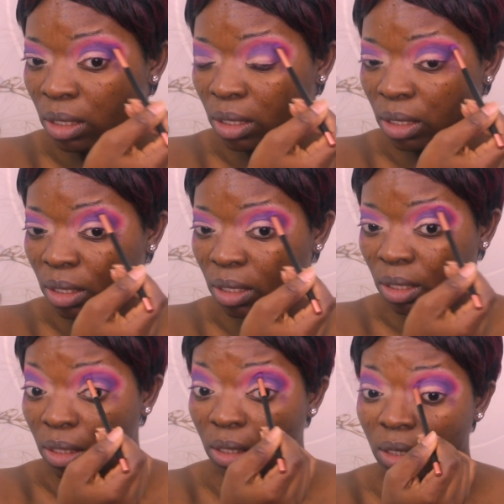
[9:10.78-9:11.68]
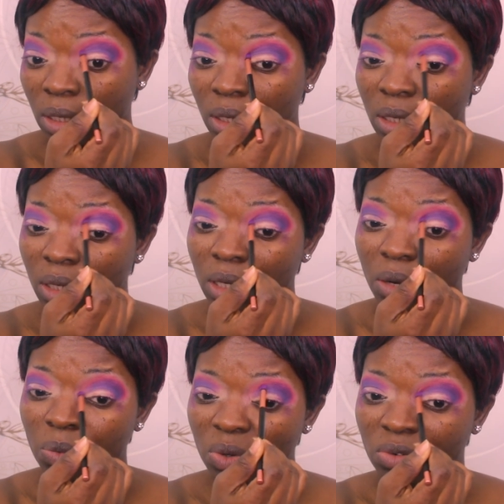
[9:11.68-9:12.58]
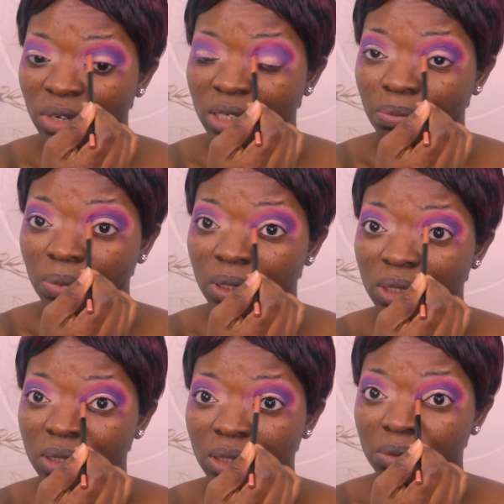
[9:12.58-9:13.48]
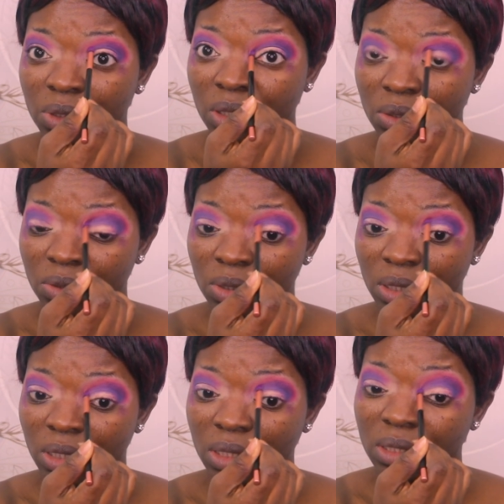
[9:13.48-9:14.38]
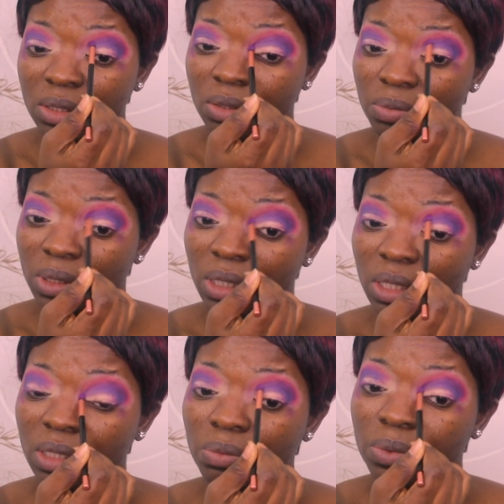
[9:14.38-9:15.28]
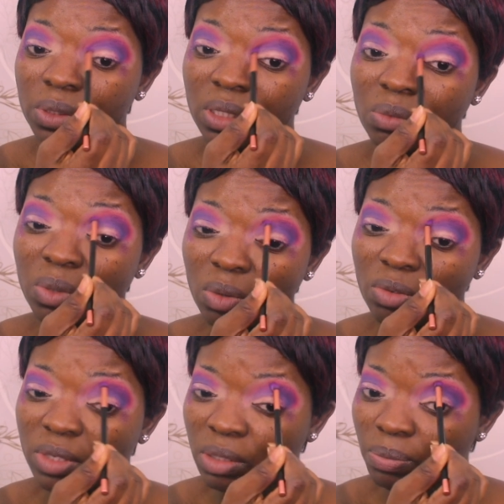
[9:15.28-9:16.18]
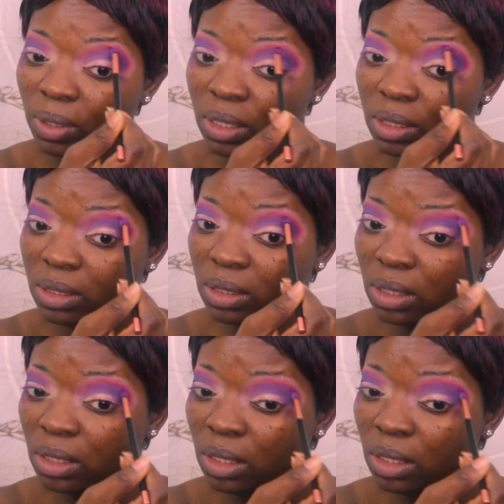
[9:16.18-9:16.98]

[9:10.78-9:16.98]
I'm all over the place. I'm trying to get something here, but I'm all over the place.